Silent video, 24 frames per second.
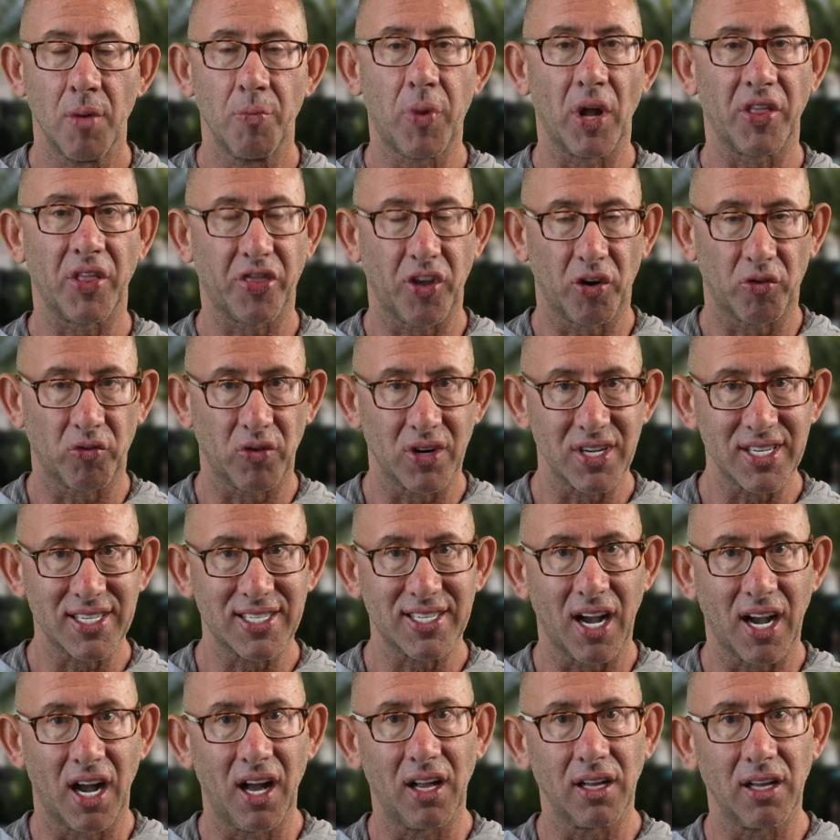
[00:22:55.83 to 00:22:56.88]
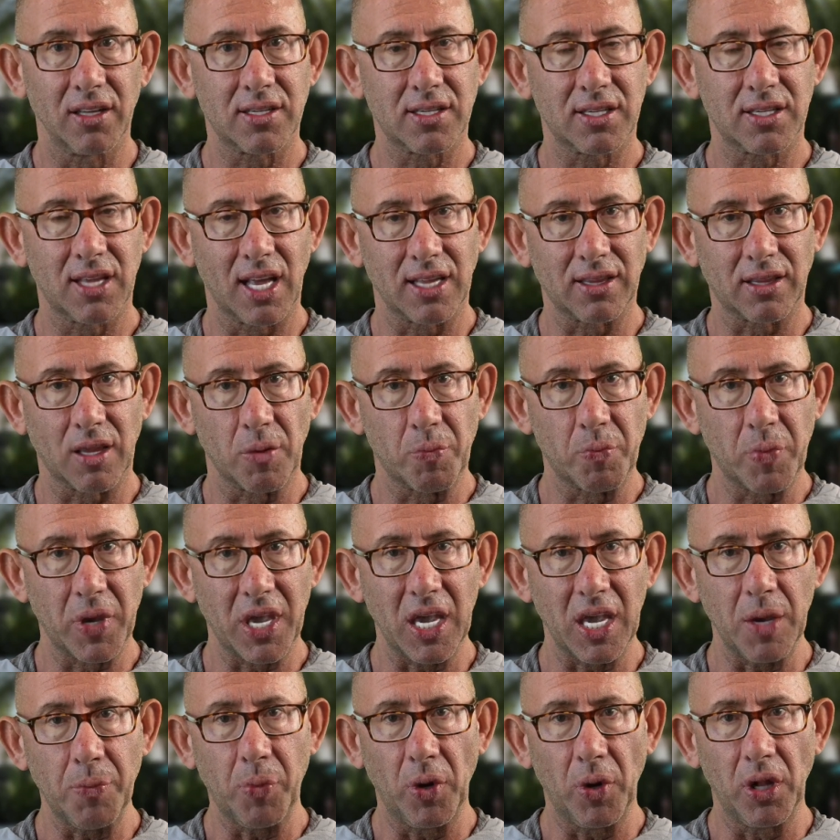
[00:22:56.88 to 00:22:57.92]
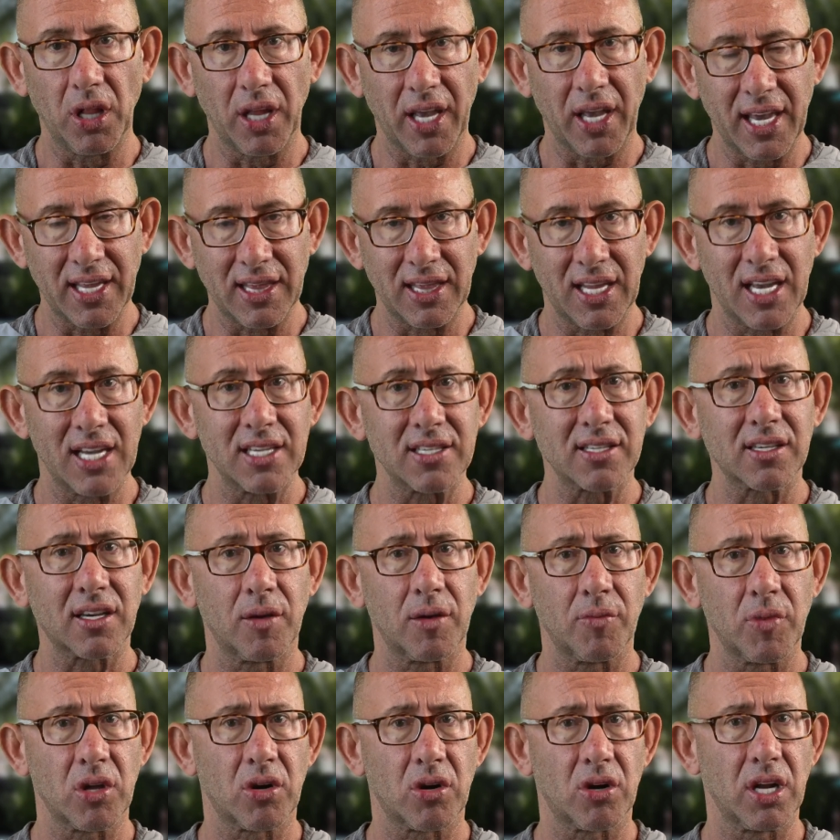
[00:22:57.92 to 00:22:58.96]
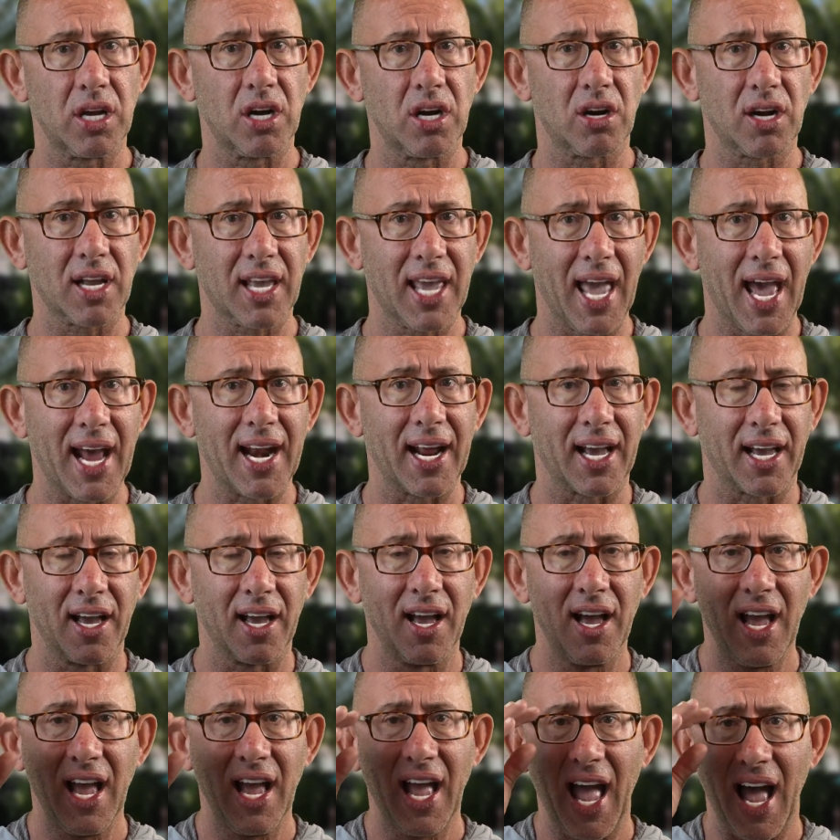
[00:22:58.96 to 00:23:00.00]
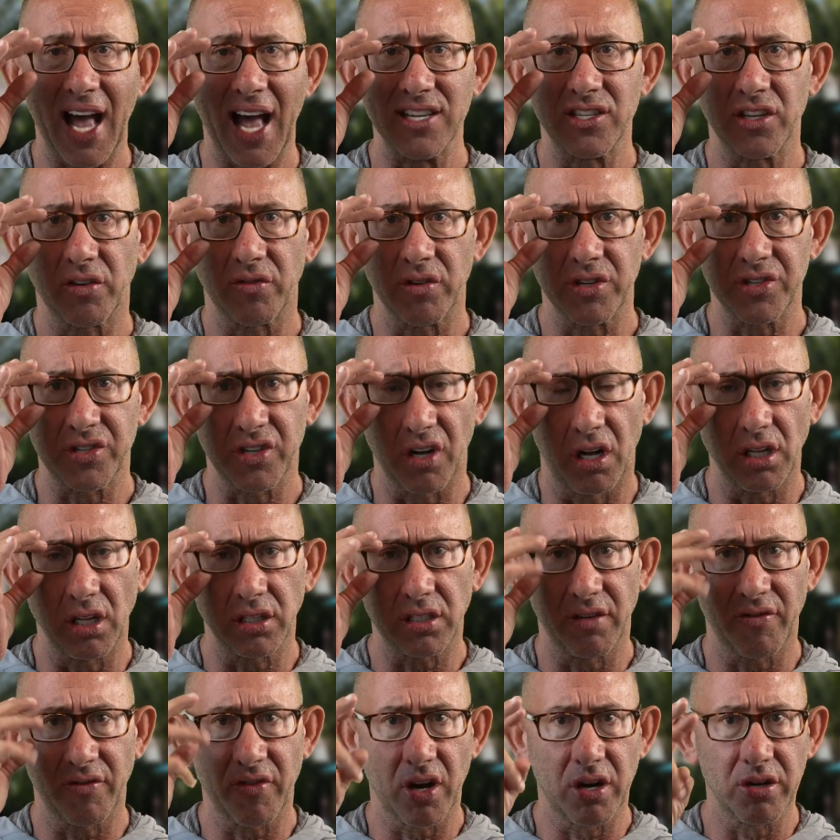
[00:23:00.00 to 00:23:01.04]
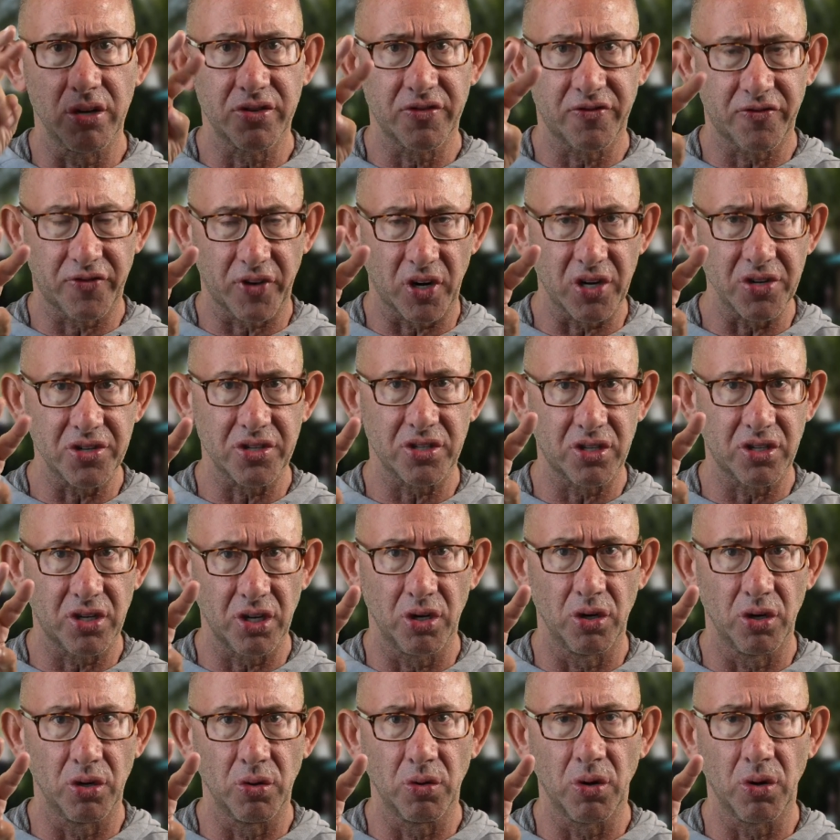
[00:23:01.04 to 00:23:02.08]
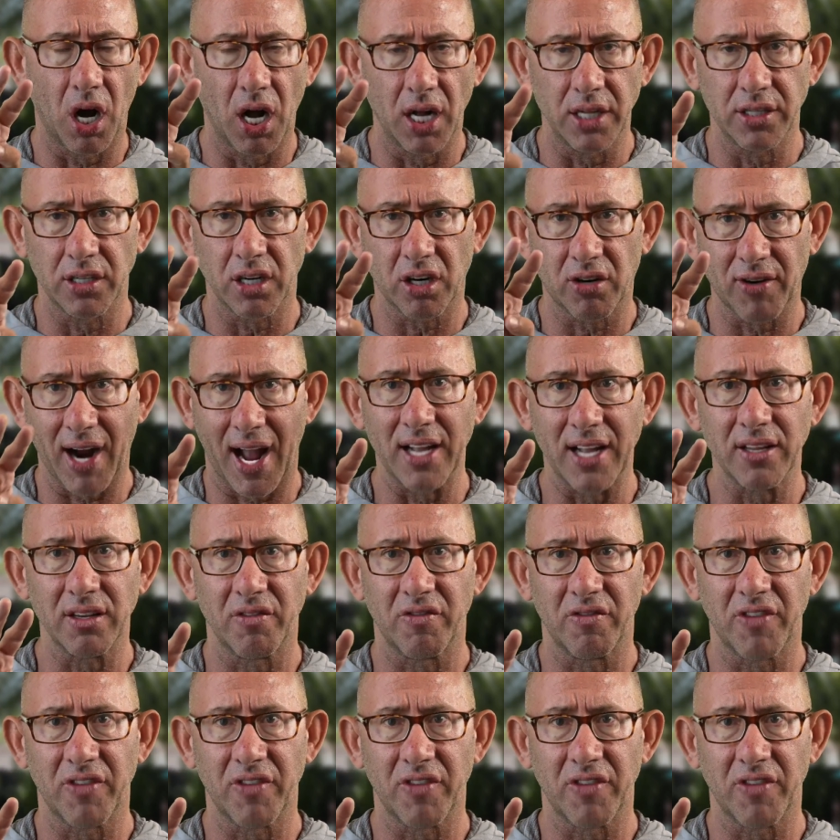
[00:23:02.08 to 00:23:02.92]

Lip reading: But the results that the people in this community are getting as a result of those first two underground